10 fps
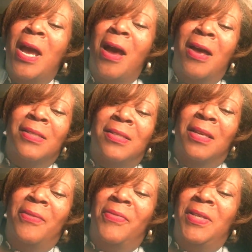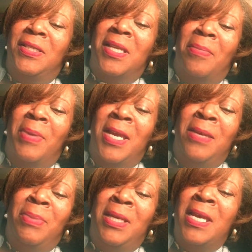Hasta la vista,
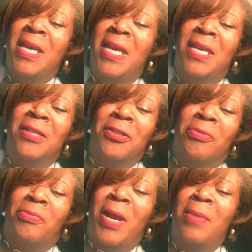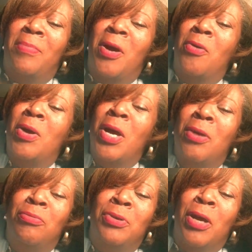baby. End of the rainbow.
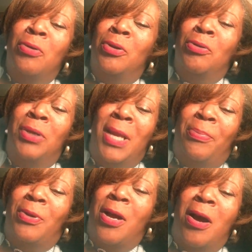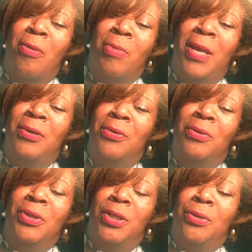No little leprechaun waiting
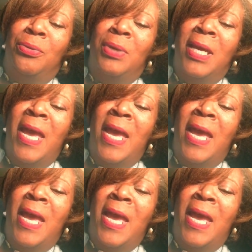on you.